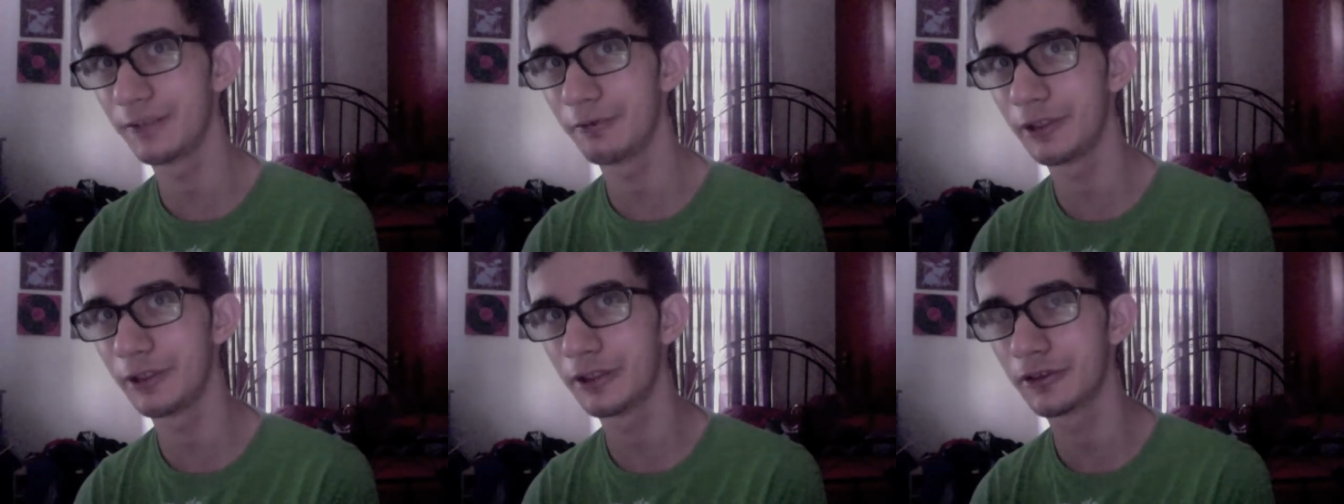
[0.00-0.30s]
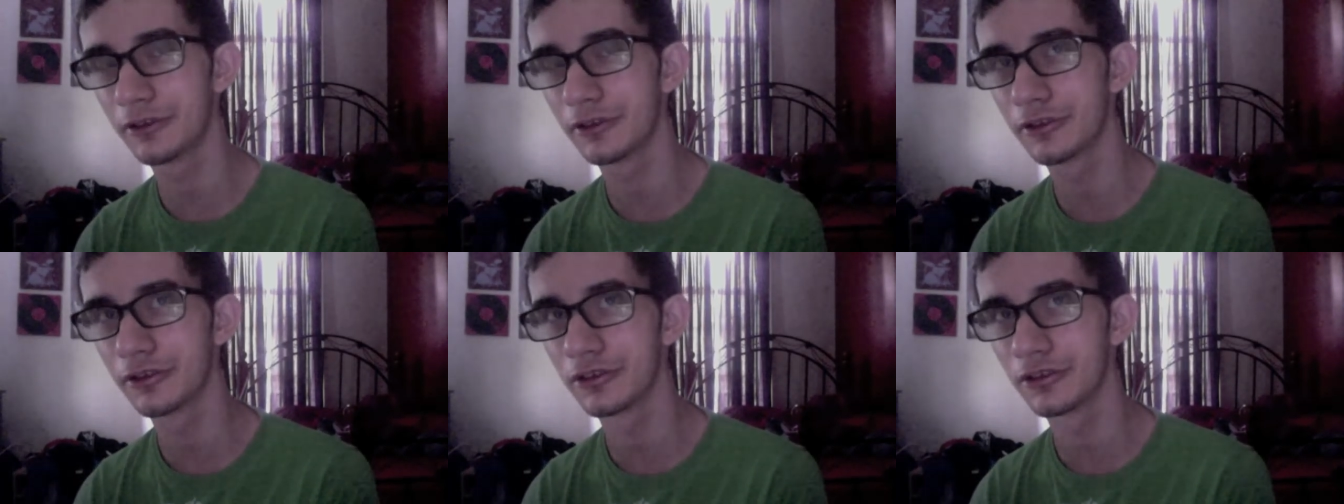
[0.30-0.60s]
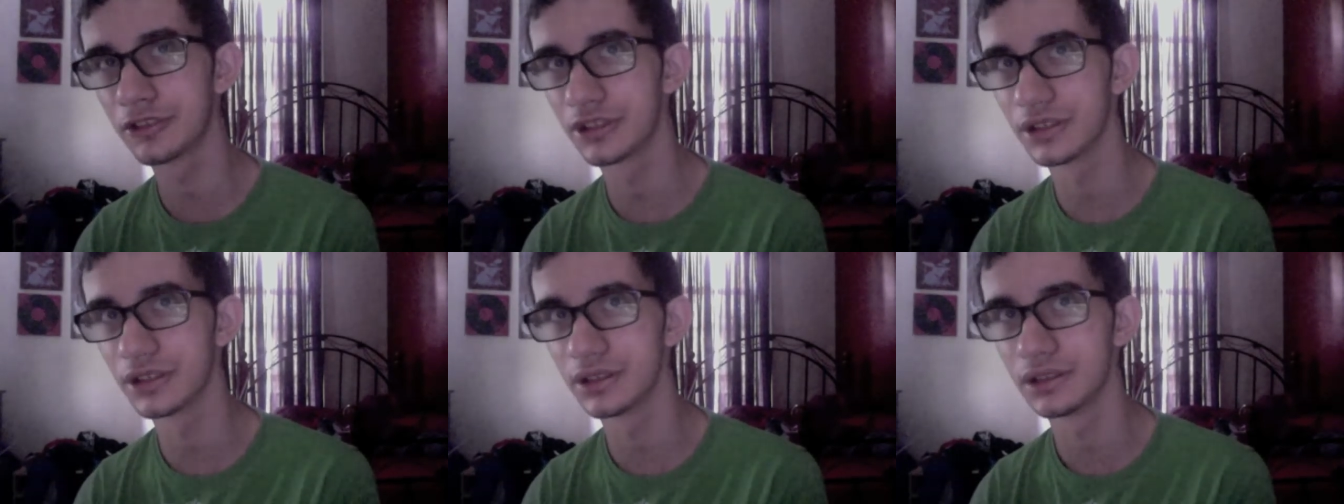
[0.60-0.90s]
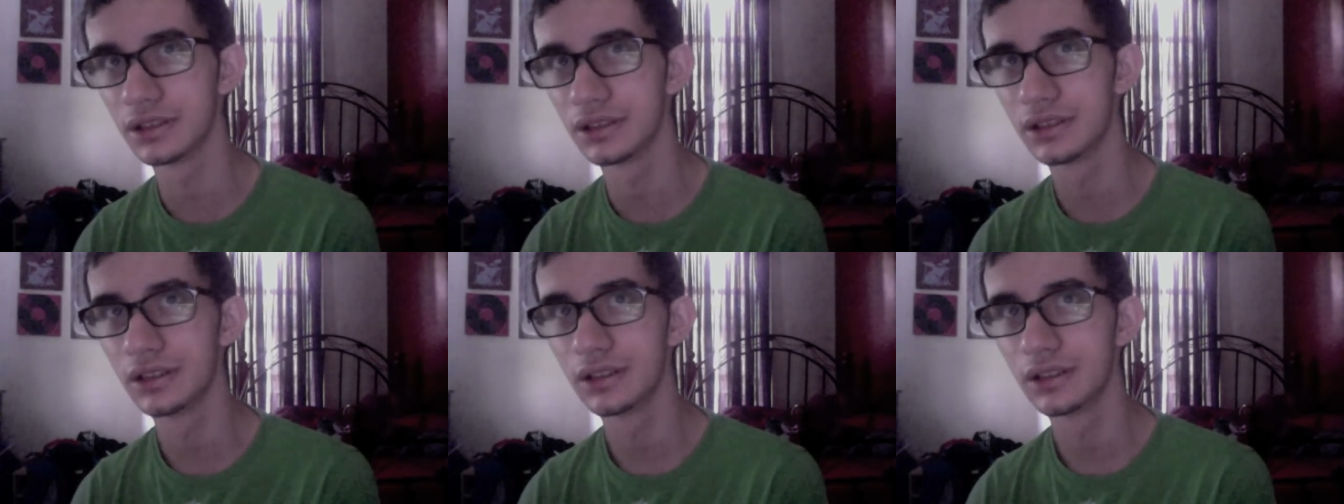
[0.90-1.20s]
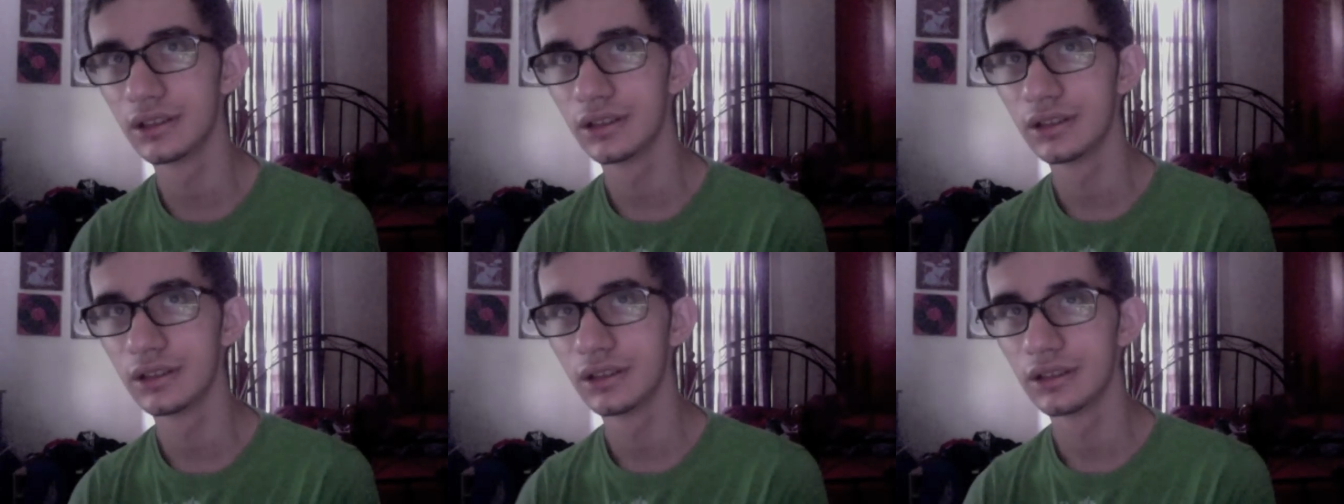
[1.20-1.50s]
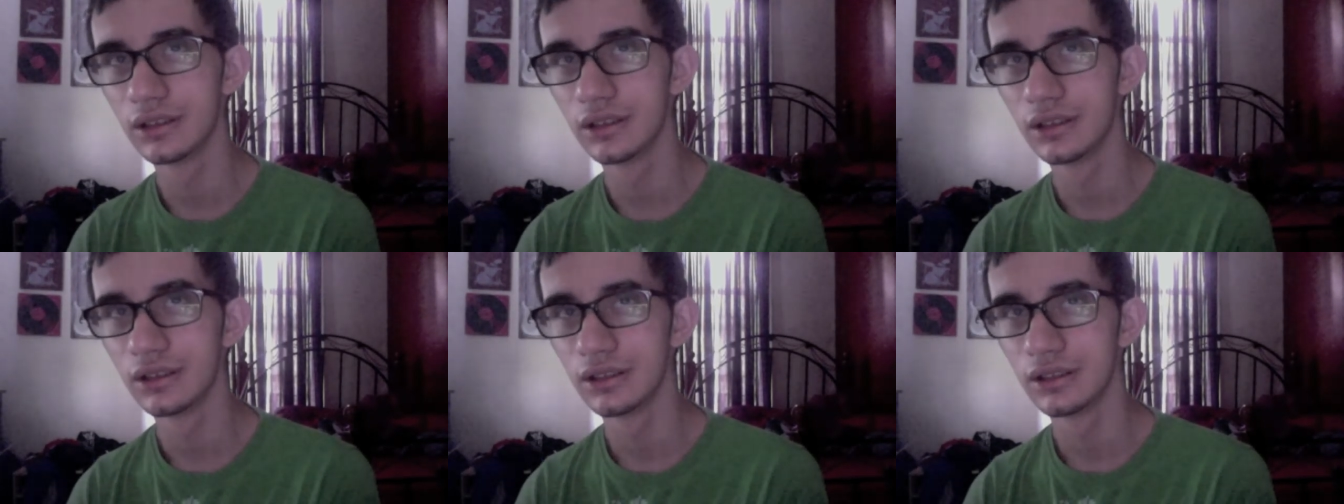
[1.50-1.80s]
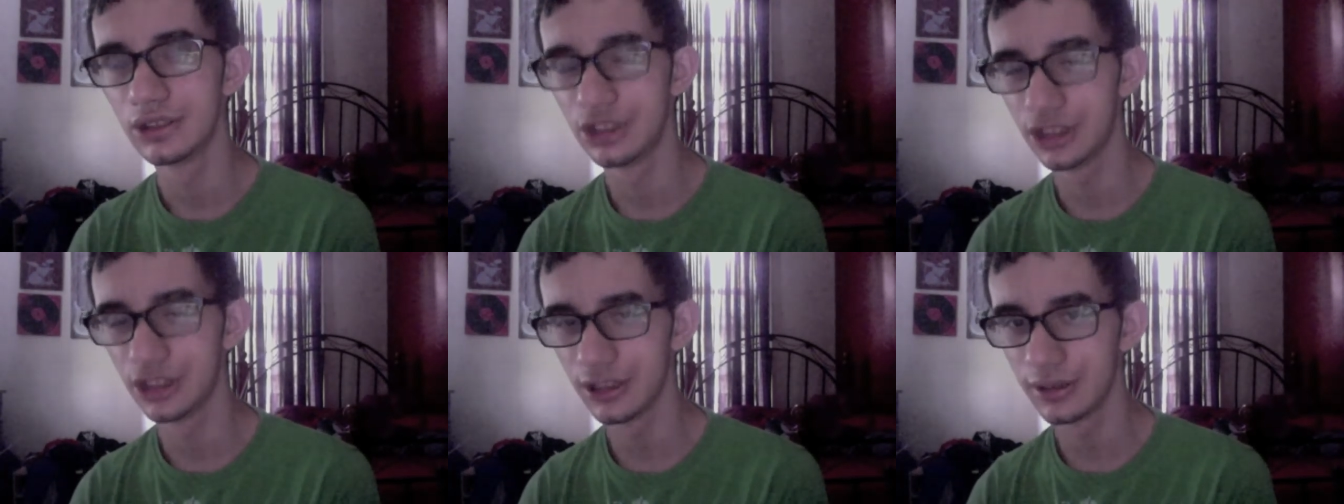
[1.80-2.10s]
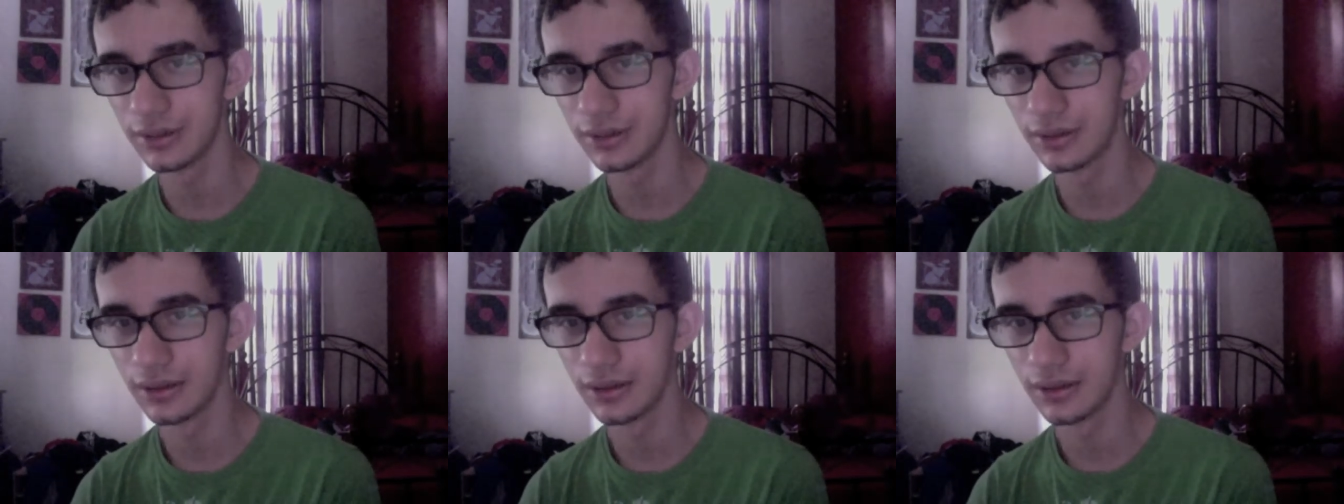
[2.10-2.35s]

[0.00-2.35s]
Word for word: wielders and shit.